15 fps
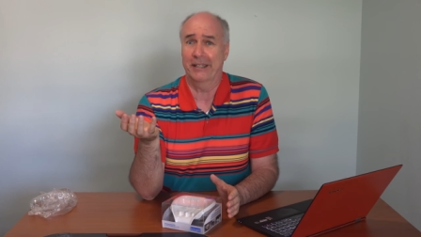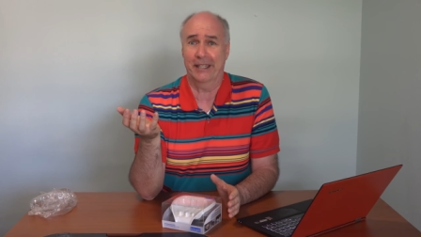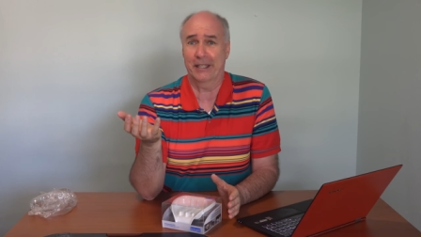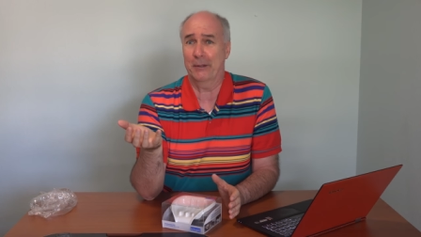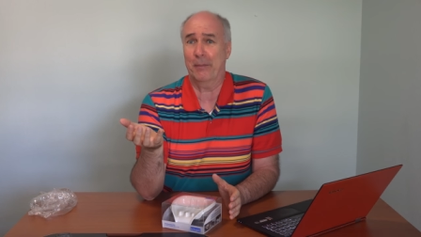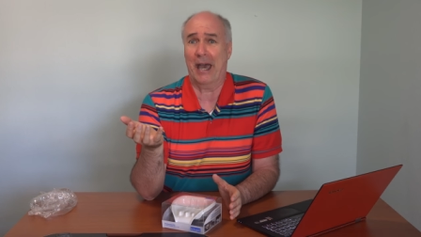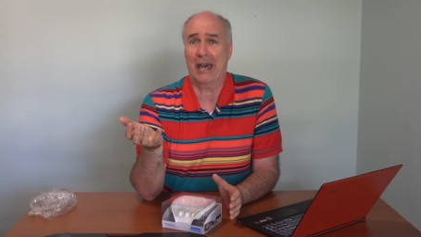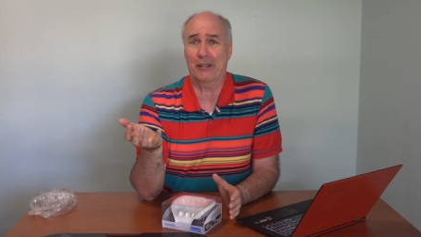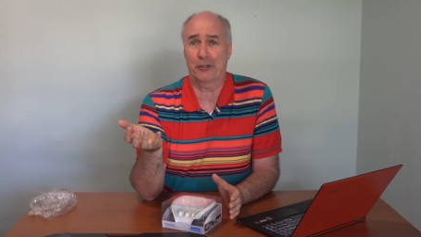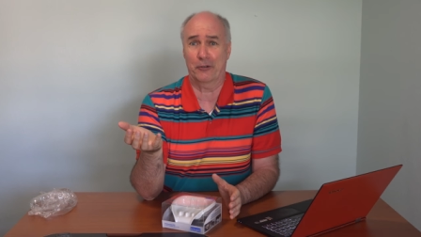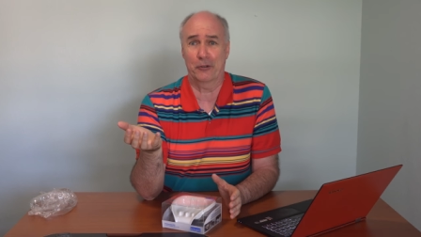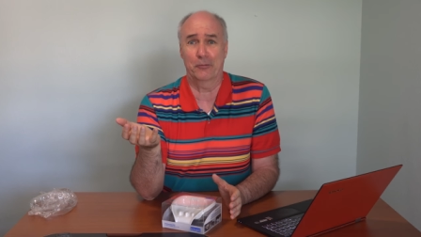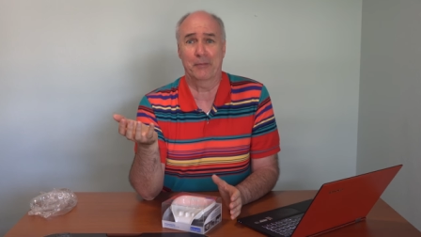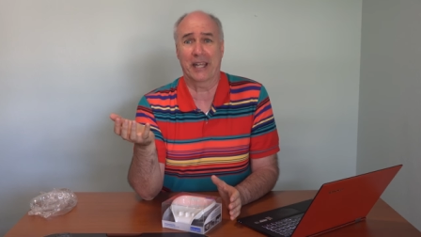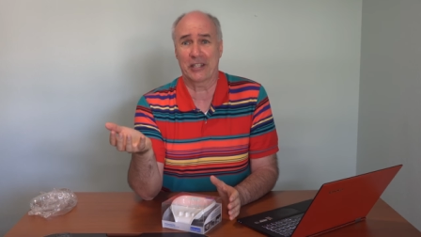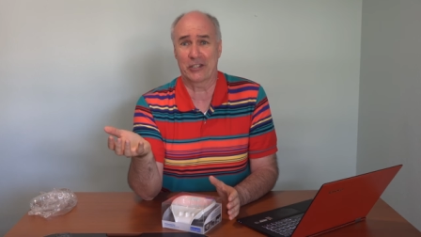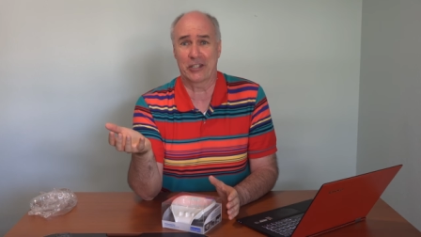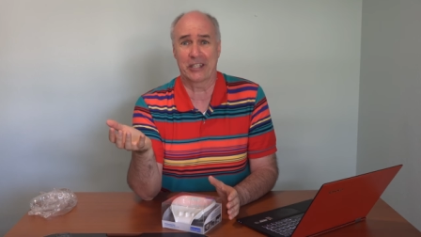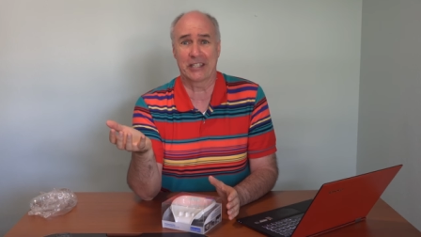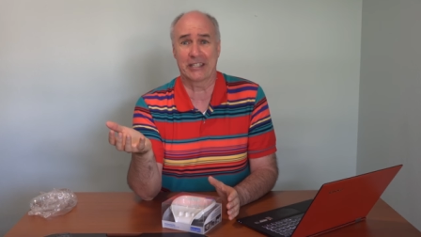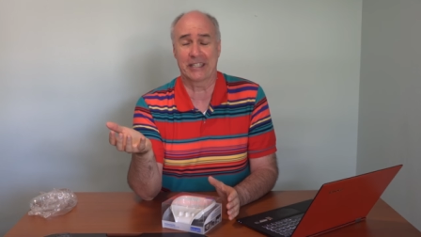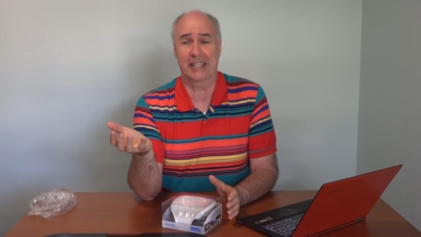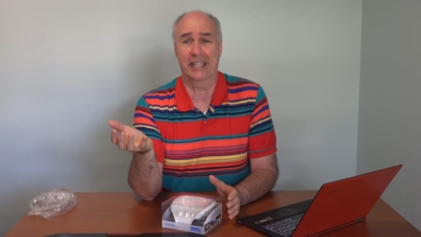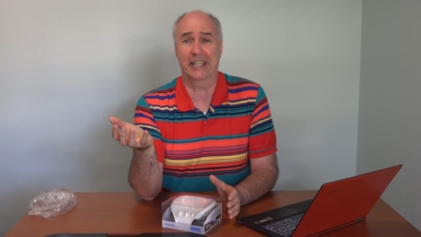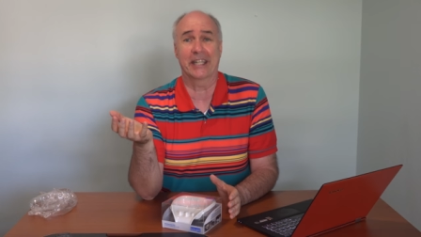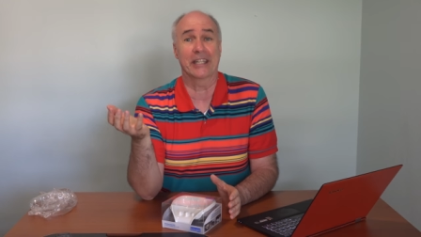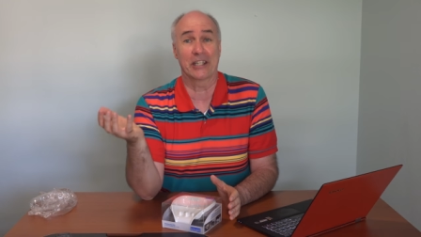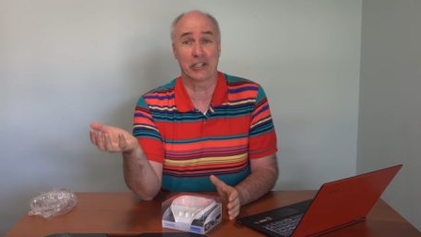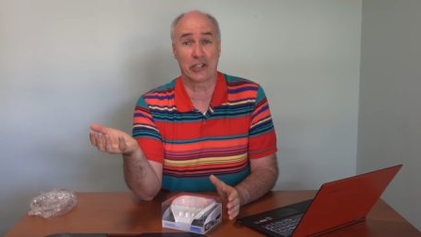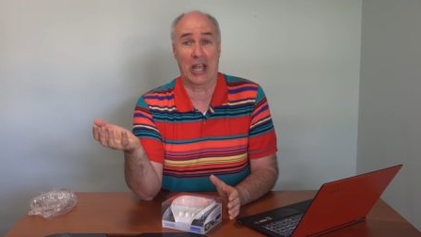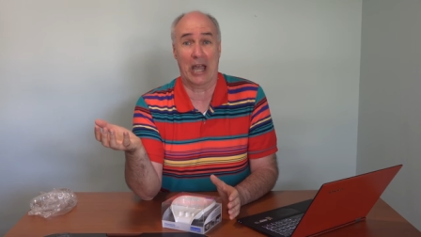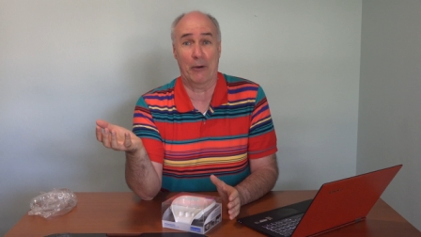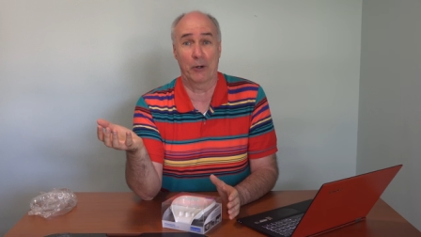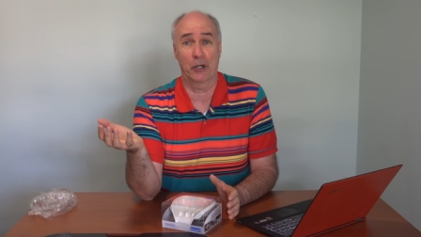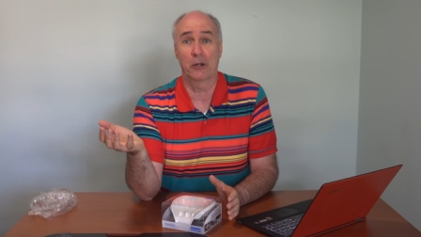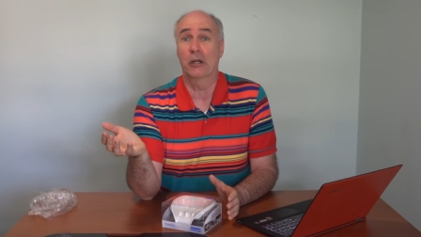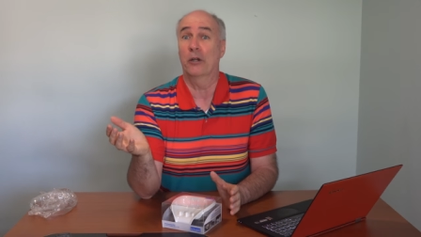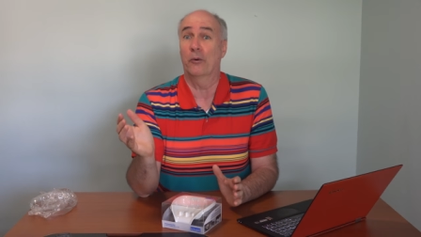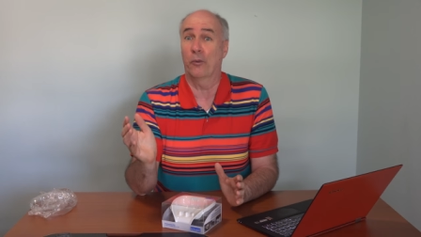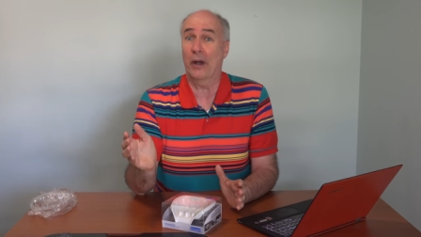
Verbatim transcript: in the bathroom, next to the sink, in the shower?